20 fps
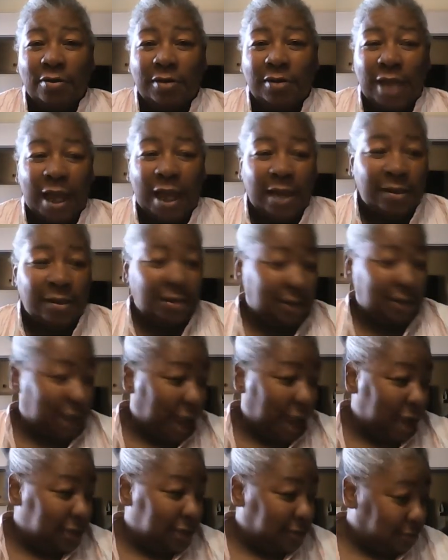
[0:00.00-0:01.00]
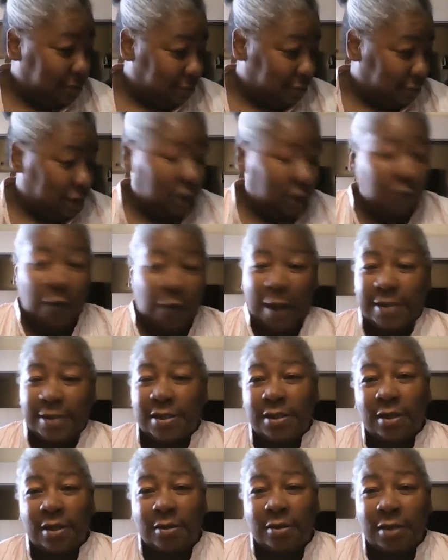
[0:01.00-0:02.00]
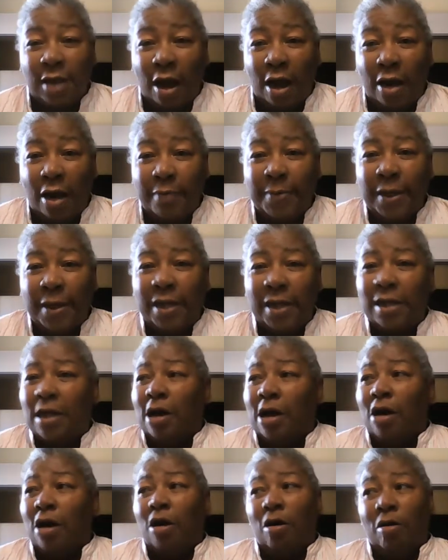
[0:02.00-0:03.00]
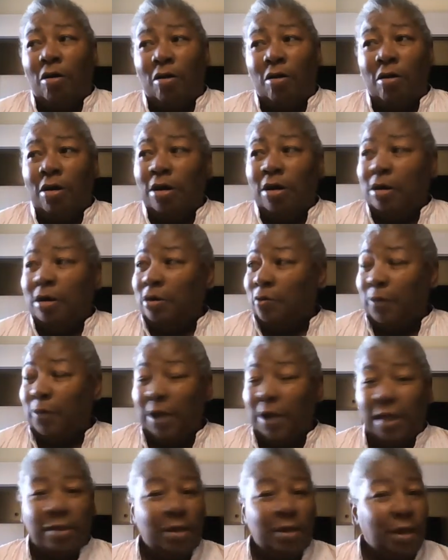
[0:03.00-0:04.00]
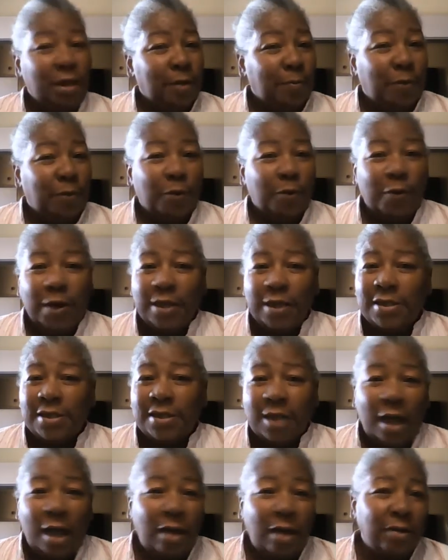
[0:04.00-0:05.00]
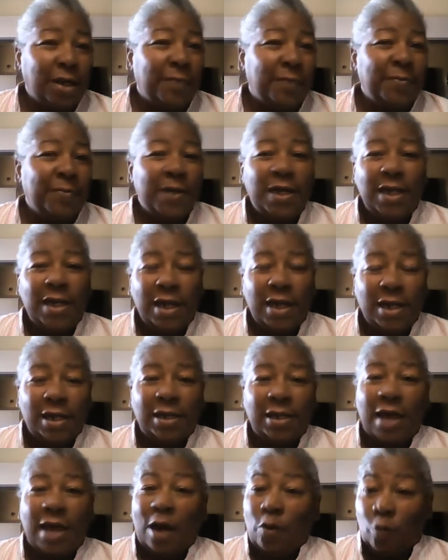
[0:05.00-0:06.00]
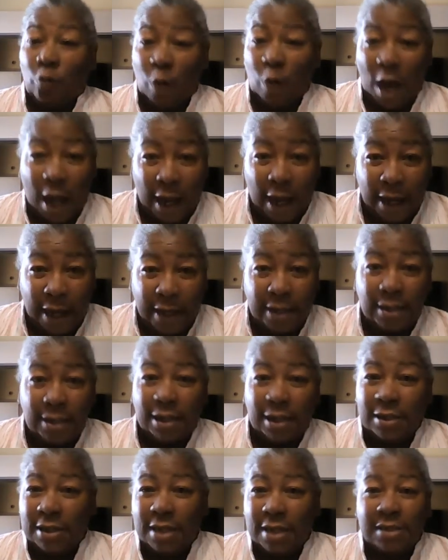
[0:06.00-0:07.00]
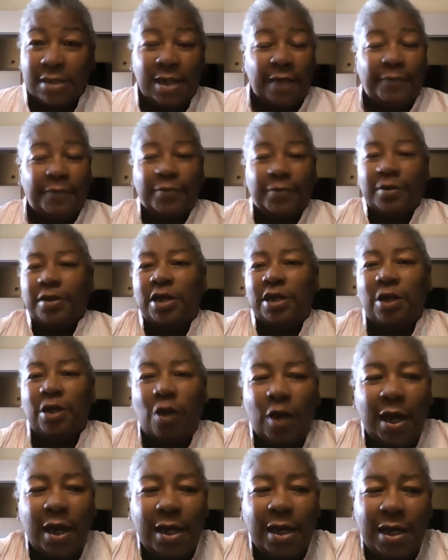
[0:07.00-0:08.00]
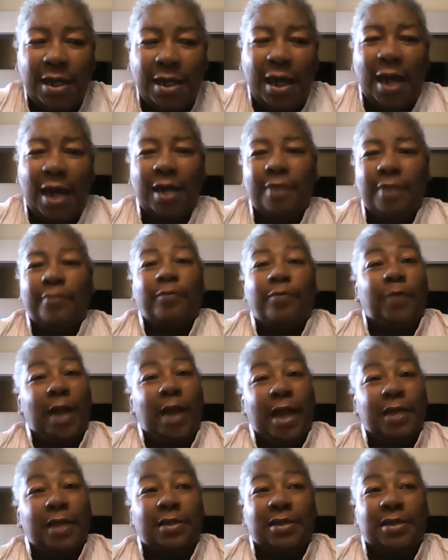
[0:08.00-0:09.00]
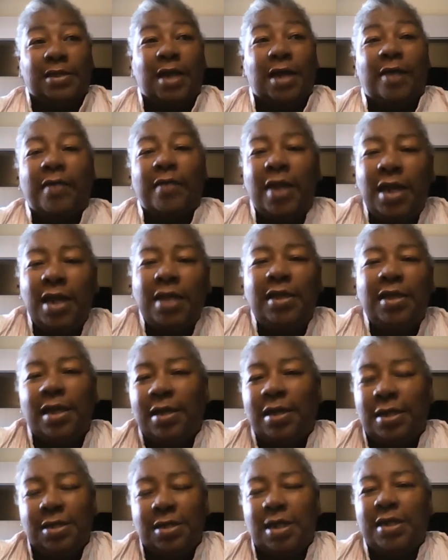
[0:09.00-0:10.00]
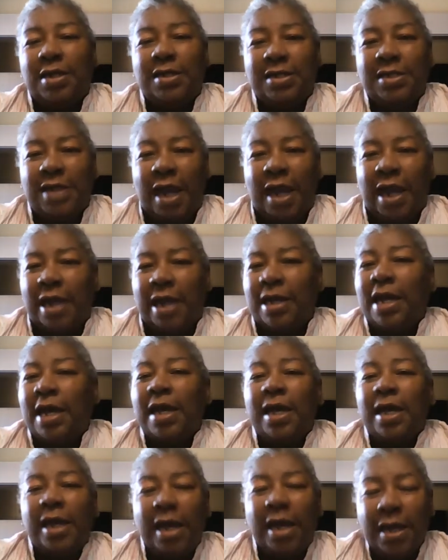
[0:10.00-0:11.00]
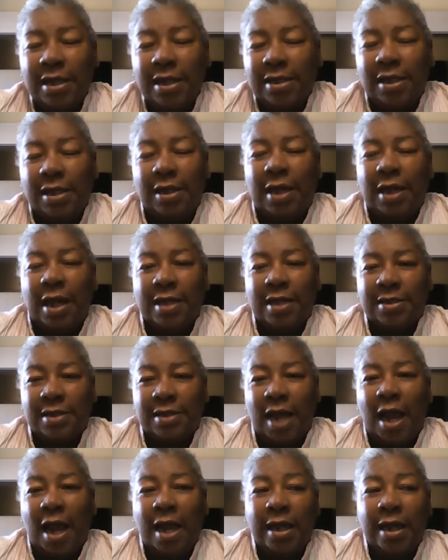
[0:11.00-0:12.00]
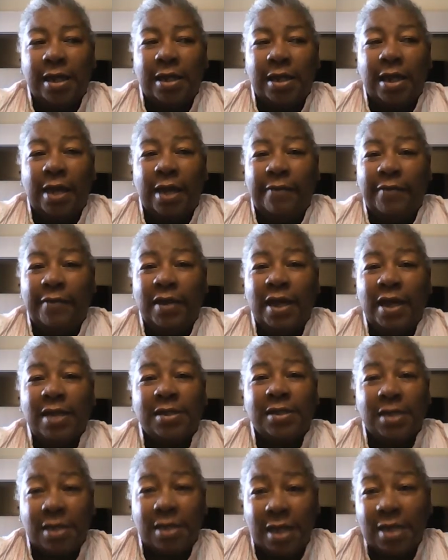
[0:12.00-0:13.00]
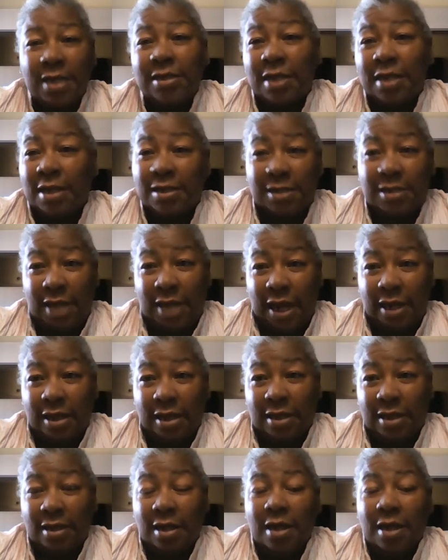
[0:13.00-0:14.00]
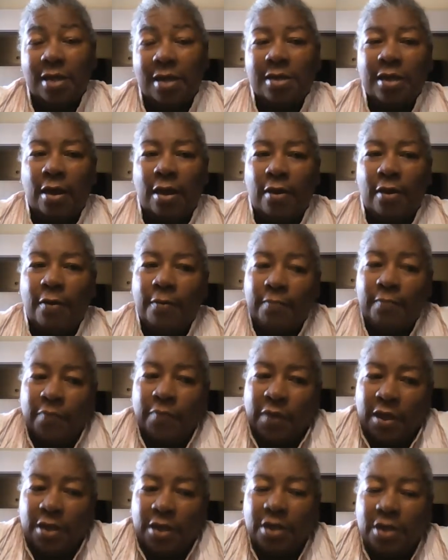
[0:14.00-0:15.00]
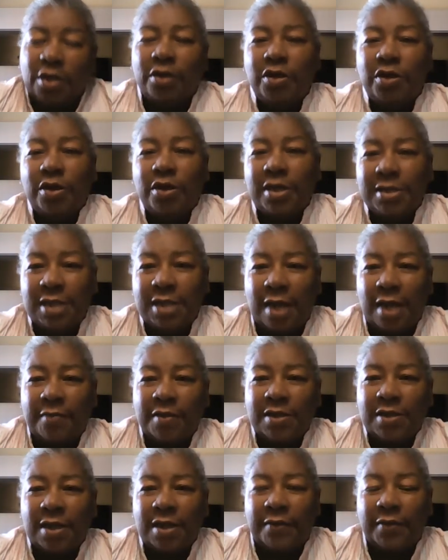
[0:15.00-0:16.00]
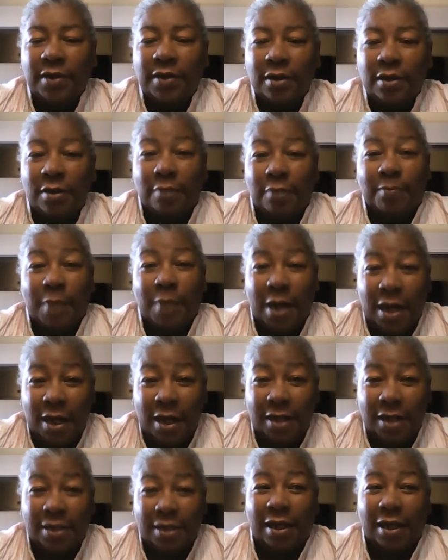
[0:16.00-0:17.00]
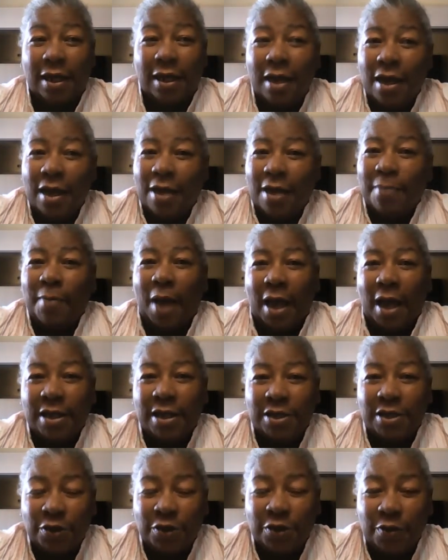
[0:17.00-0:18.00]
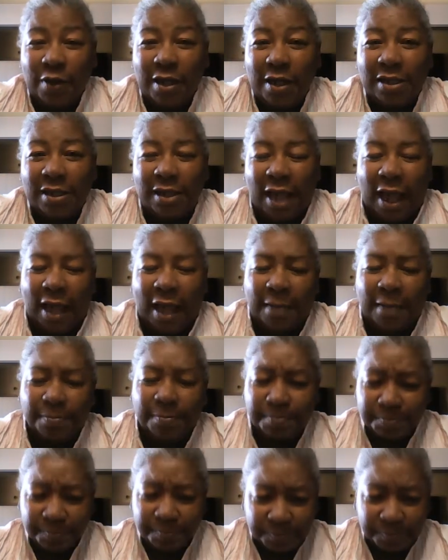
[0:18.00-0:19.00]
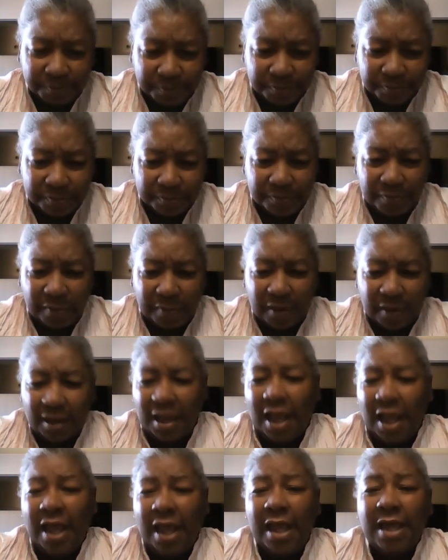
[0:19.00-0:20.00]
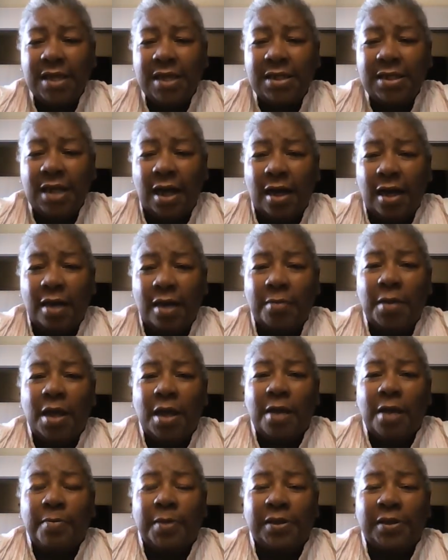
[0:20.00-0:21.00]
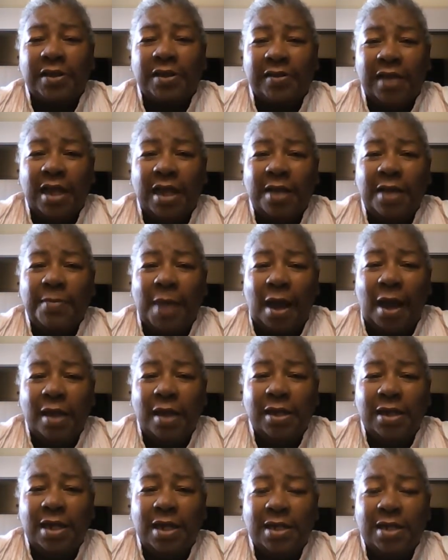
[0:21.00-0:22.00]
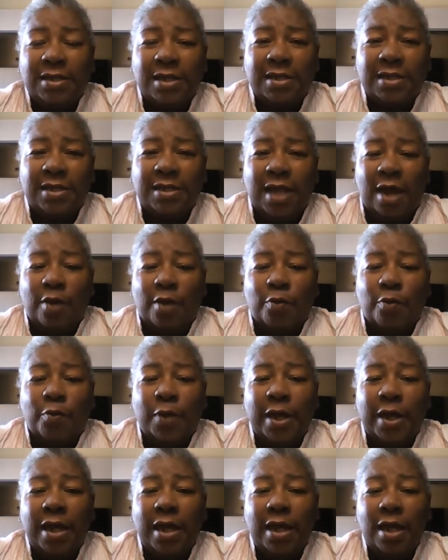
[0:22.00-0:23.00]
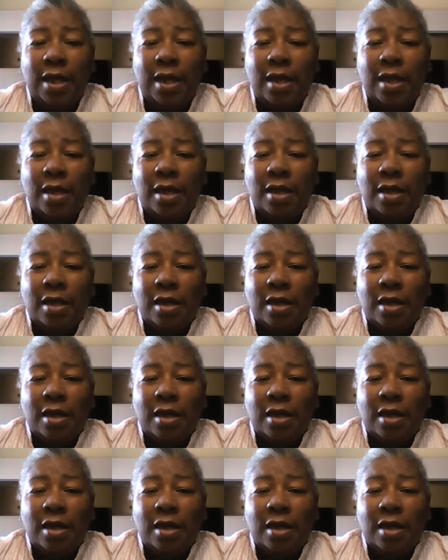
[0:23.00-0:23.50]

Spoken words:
that has you're wasted on the carpet, or with pouring salt immediately down. Wine, it does that for, any kind of bread stuff, anything that's going to stain, anything that has dye in it, if it hits it, it's going to stain it. So, you can save yourself a little money by doing that. And but the thing about it is that we